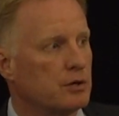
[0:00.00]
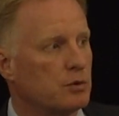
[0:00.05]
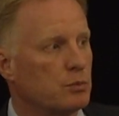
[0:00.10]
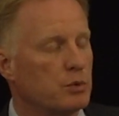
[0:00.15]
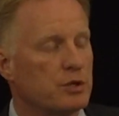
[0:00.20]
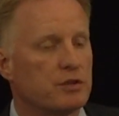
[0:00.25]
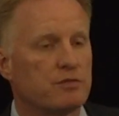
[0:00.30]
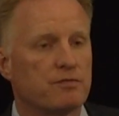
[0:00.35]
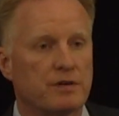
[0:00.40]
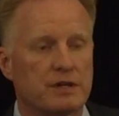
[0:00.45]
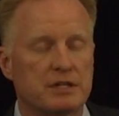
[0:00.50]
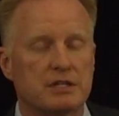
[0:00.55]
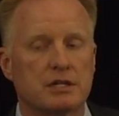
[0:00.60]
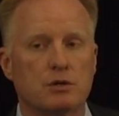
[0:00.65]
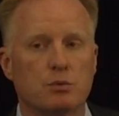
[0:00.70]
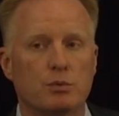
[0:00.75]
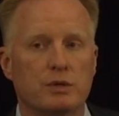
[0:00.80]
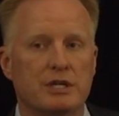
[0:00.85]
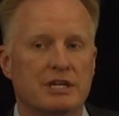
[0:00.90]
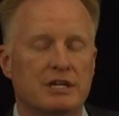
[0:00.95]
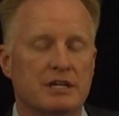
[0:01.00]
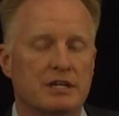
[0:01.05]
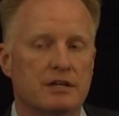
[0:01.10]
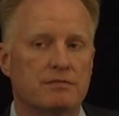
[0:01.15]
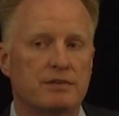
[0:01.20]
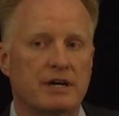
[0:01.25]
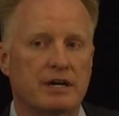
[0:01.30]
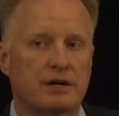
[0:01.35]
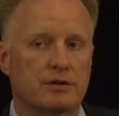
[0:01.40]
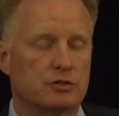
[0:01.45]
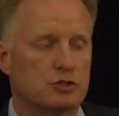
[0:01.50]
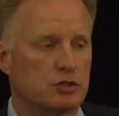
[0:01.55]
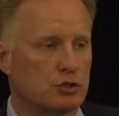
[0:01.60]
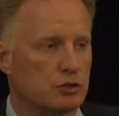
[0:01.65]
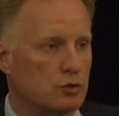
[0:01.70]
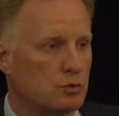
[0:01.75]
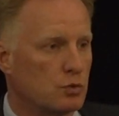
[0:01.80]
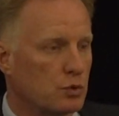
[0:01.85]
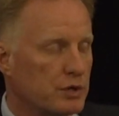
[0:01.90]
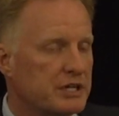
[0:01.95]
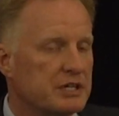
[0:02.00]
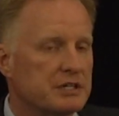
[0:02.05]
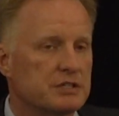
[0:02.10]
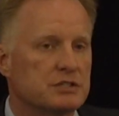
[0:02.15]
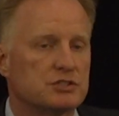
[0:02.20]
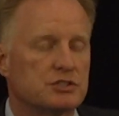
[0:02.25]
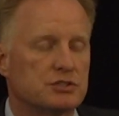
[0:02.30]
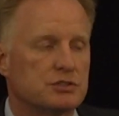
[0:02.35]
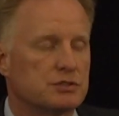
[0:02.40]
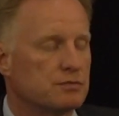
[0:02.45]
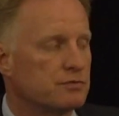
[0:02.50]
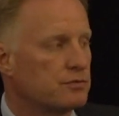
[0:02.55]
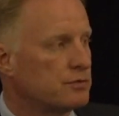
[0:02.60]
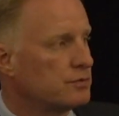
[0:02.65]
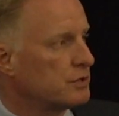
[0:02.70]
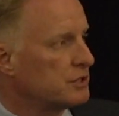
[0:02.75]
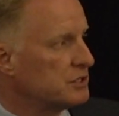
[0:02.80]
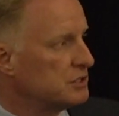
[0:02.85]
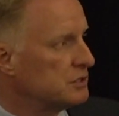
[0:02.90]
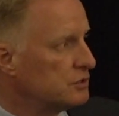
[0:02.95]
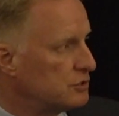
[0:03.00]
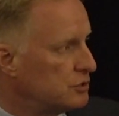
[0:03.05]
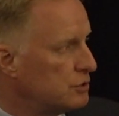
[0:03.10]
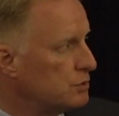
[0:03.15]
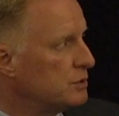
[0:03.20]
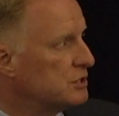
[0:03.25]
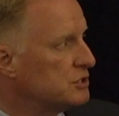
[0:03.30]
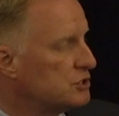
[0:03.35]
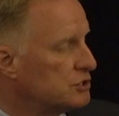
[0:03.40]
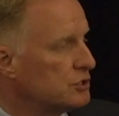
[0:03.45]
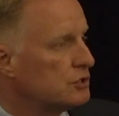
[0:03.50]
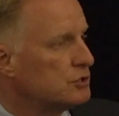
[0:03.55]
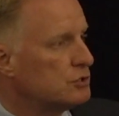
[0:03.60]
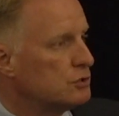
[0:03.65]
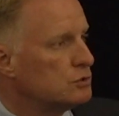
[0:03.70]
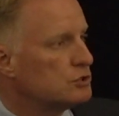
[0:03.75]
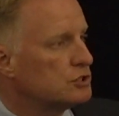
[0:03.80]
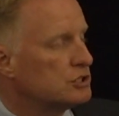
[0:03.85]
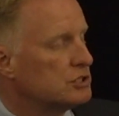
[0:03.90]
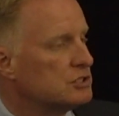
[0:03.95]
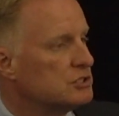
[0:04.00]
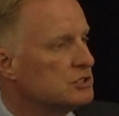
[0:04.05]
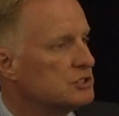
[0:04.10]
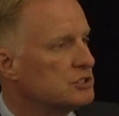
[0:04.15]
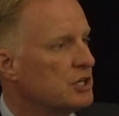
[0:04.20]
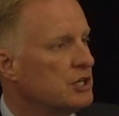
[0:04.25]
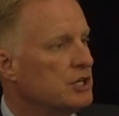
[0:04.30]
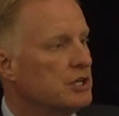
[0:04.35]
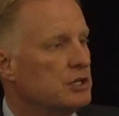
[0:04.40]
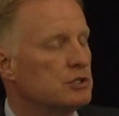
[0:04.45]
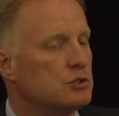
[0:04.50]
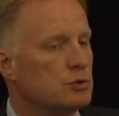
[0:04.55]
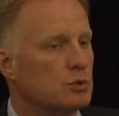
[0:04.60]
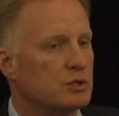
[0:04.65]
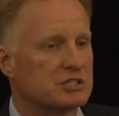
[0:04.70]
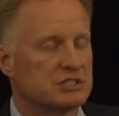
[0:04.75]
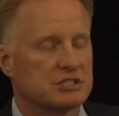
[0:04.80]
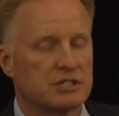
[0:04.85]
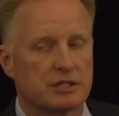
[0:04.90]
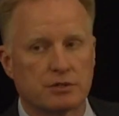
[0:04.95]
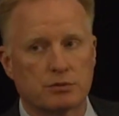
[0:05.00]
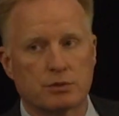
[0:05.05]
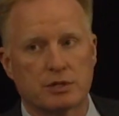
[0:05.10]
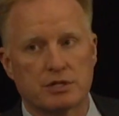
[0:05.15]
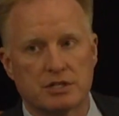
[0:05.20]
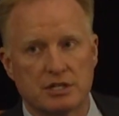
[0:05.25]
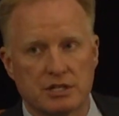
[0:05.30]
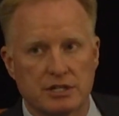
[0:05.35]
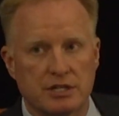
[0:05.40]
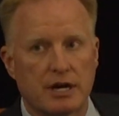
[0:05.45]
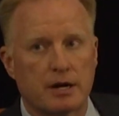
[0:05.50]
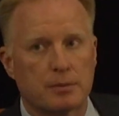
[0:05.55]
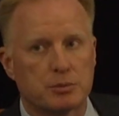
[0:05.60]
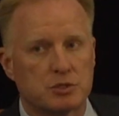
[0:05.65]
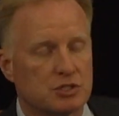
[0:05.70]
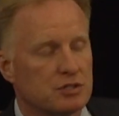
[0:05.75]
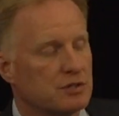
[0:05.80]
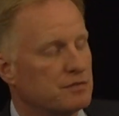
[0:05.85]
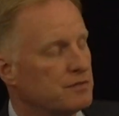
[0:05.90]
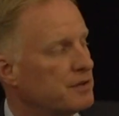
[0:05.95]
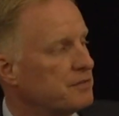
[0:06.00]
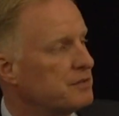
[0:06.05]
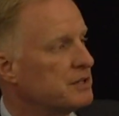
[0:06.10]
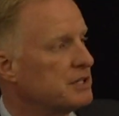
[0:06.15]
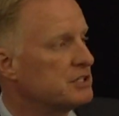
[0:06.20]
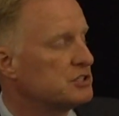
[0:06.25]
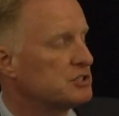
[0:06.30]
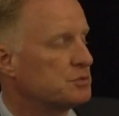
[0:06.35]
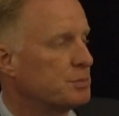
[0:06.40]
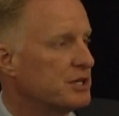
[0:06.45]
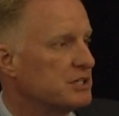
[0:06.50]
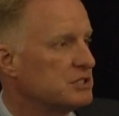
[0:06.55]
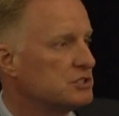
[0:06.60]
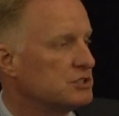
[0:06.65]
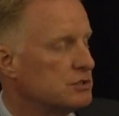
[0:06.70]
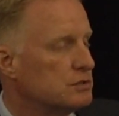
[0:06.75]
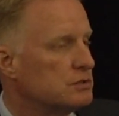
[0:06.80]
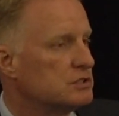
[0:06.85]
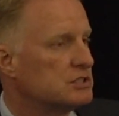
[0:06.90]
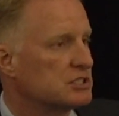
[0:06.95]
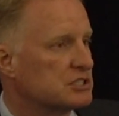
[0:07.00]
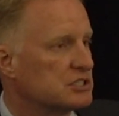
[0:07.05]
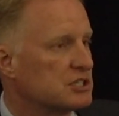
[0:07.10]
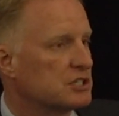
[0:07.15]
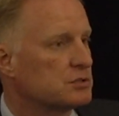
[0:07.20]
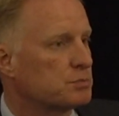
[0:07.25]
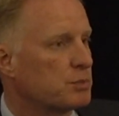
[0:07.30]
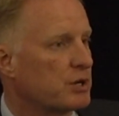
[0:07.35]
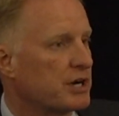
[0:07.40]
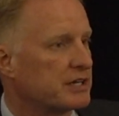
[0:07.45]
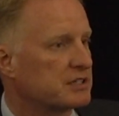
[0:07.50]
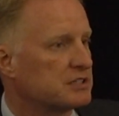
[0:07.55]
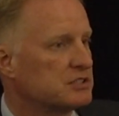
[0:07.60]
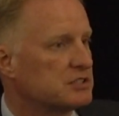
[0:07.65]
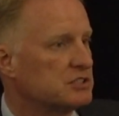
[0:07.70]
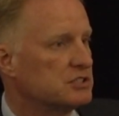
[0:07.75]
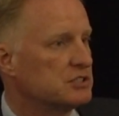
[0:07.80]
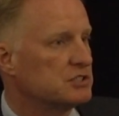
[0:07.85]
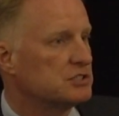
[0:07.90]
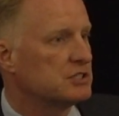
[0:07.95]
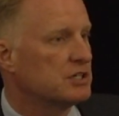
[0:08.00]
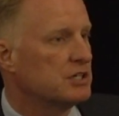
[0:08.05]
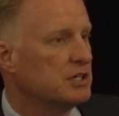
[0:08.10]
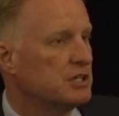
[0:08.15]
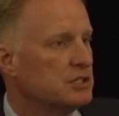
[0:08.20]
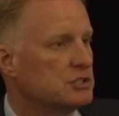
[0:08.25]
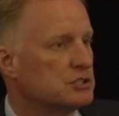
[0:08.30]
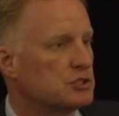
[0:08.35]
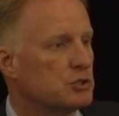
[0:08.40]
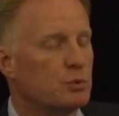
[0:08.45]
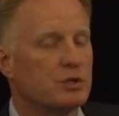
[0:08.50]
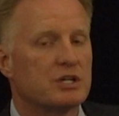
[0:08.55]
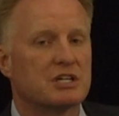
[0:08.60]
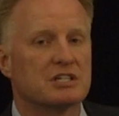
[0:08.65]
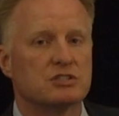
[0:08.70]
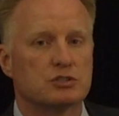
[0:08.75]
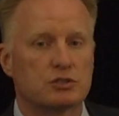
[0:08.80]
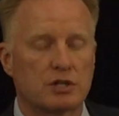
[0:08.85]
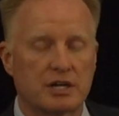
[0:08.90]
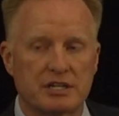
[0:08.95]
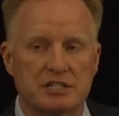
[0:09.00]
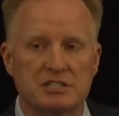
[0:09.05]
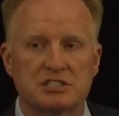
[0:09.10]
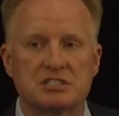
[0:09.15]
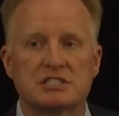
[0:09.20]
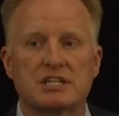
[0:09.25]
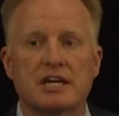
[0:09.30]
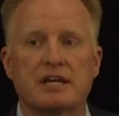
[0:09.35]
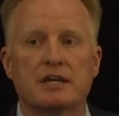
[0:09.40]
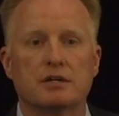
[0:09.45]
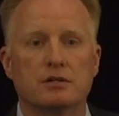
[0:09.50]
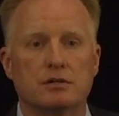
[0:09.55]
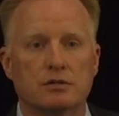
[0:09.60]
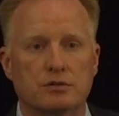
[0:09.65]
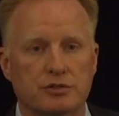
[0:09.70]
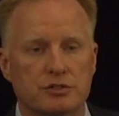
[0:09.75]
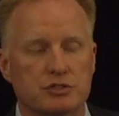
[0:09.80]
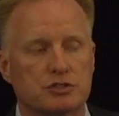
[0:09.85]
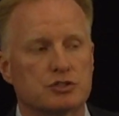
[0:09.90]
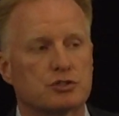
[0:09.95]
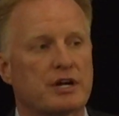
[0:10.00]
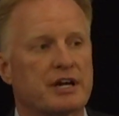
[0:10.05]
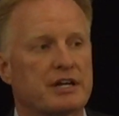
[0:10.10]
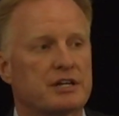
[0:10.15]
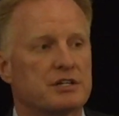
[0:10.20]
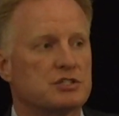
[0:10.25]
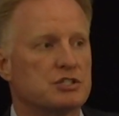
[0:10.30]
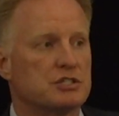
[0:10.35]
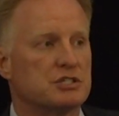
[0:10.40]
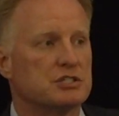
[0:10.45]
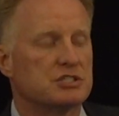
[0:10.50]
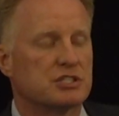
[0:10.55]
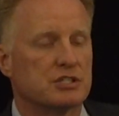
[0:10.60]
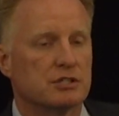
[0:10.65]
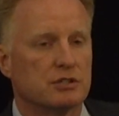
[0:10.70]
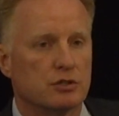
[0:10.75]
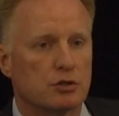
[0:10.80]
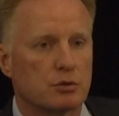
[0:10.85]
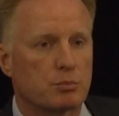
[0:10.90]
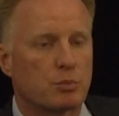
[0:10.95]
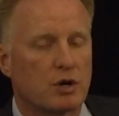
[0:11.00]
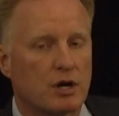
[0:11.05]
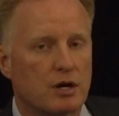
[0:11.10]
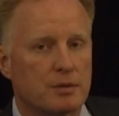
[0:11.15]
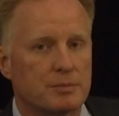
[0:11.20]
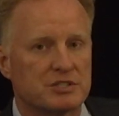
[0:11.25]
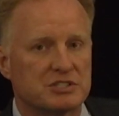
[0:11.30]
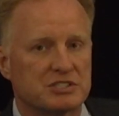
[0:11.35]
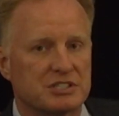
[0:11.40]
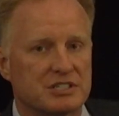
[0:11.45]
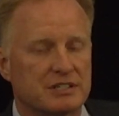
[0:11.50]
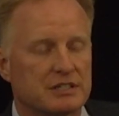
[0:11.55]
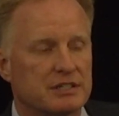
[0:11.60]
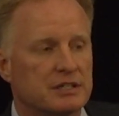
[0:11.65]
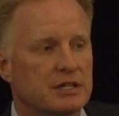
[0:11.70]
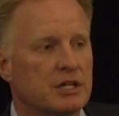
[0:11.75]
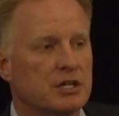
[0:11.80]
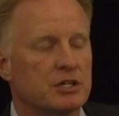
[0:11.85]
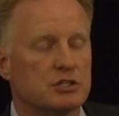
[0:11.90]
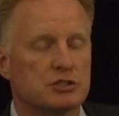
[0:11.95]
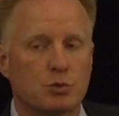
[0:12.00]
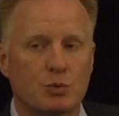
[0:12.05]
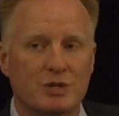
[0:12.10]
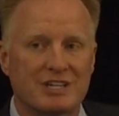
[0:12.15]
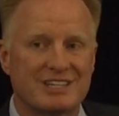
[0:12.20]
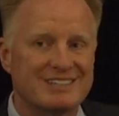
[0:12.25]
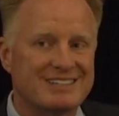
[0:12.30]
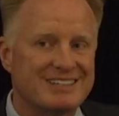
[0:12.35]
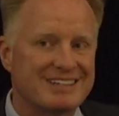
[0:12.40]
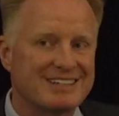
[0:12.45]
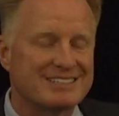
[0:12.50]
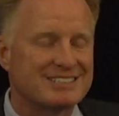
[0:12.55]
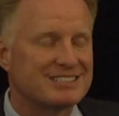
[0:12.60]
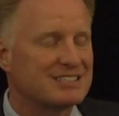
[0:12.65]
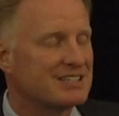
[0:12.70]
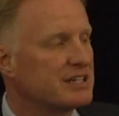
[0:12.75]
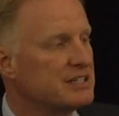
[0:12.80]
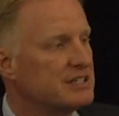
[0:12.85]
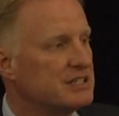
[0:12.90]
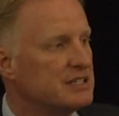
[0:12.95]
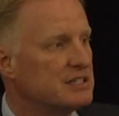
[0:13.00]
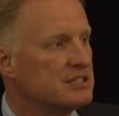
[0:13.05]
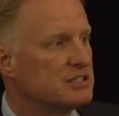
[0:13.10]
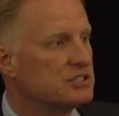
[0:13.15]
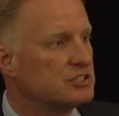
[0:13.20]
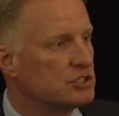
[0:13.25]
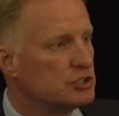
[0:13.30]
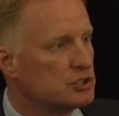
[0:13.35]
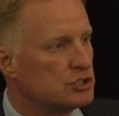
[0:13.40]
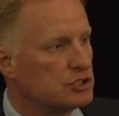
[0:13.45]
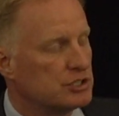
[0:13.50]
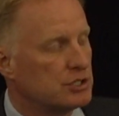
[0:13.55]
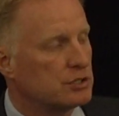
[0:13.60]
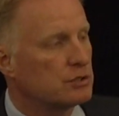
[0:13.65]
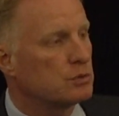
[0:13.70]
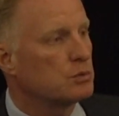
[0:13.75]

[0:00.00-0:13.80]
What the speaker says: with funding we can give out to grants to institutions to accelerate the adoption of evidence-based student success practices, so we can try to scale the strategies that look promising, so we can test ideas and share